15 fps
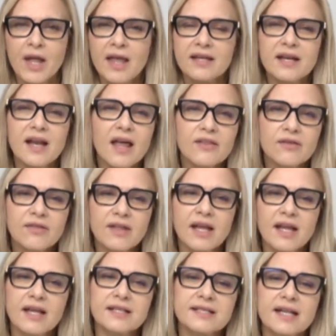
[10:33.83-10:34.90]
The another thing
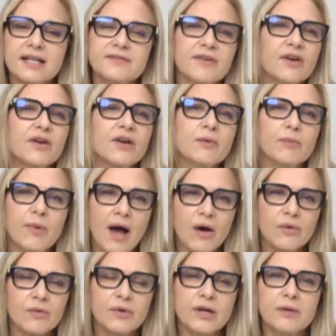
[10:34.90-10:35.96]
is that it's very
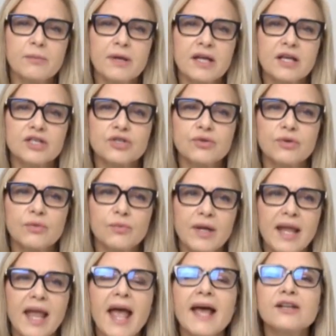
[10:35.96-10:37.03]
empowering because we
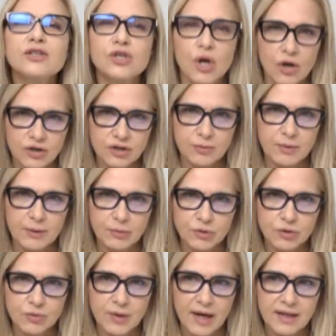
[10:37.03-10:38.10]
can talk to people
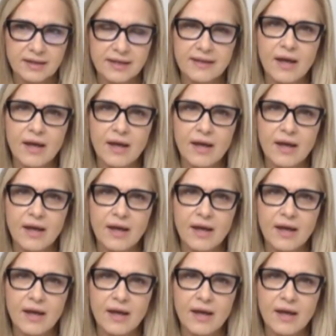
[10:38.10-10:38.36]
directly.